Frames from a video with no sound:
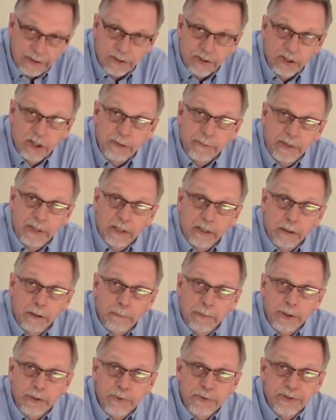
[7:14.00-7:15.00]
there's going to be a little
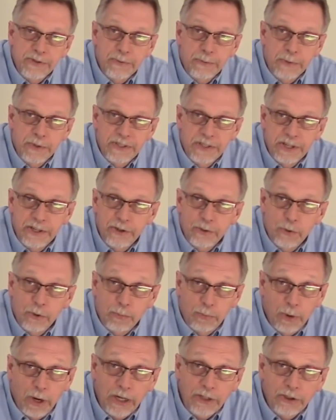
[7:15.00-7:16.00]
bit of residual
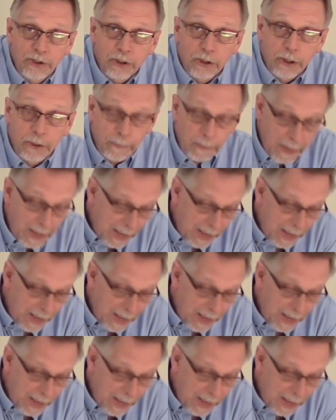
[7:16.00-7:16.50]
pressure,